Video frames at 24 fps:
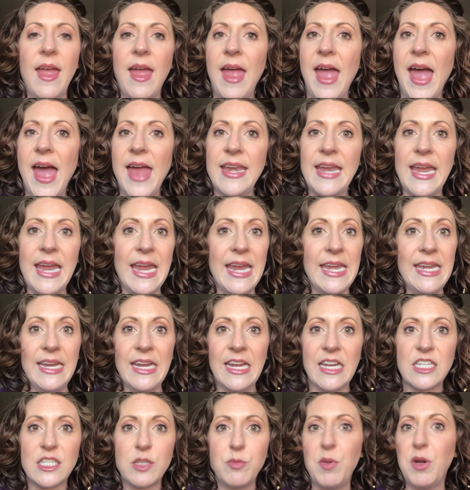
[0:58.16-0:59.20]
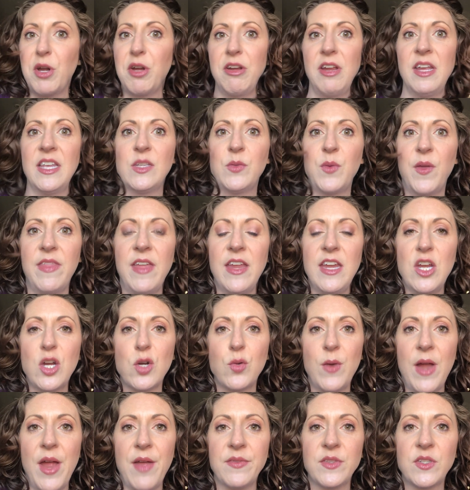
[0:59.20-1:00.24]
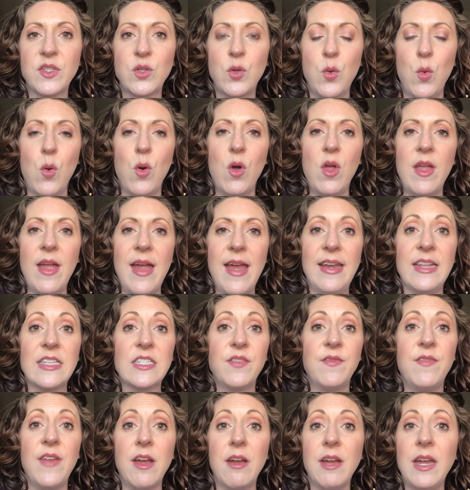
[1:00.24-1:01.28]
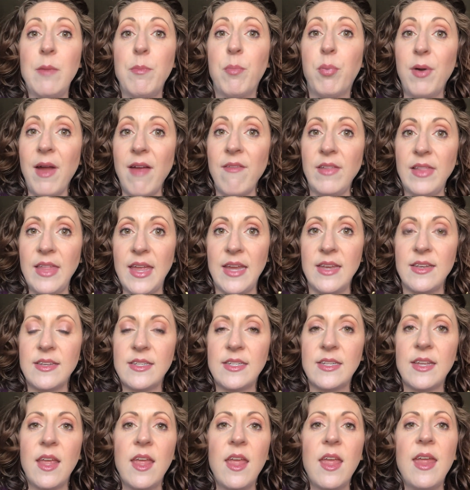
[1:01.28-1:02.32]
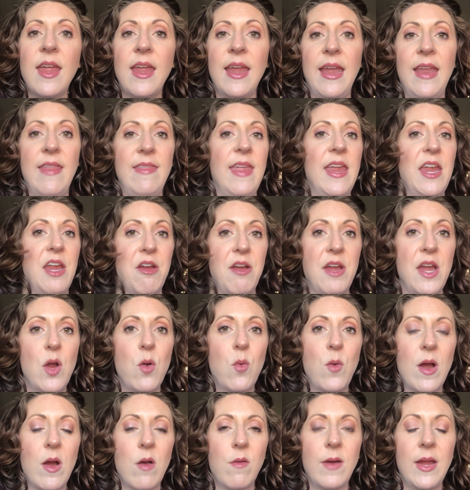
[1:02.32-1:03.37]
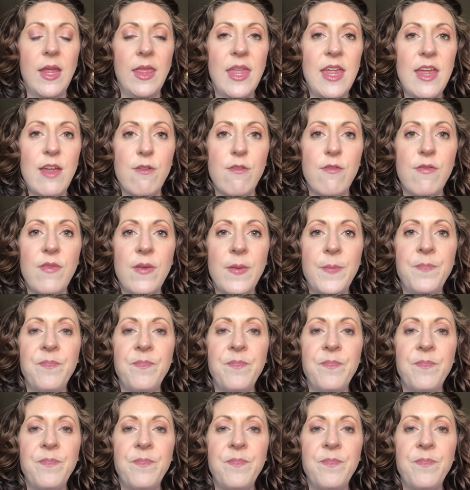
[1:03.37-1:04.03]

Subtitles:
had any experience with a year-round school, and it's very prevalent in the area where we live.